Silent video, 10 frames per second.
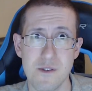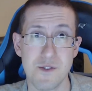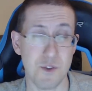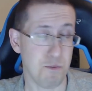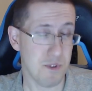
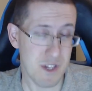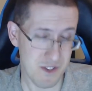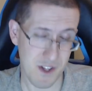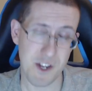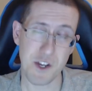So please
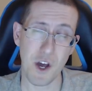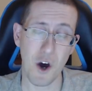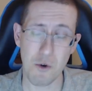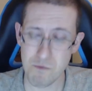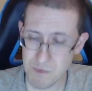let it
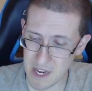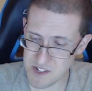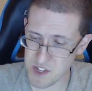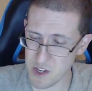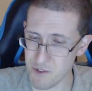go.
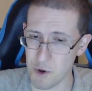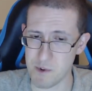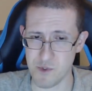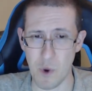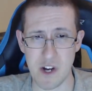Guys, thank you very
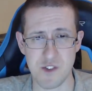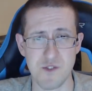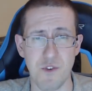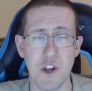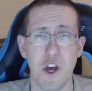much for watching this
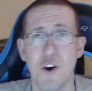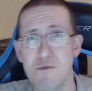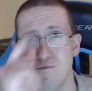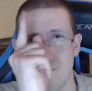video.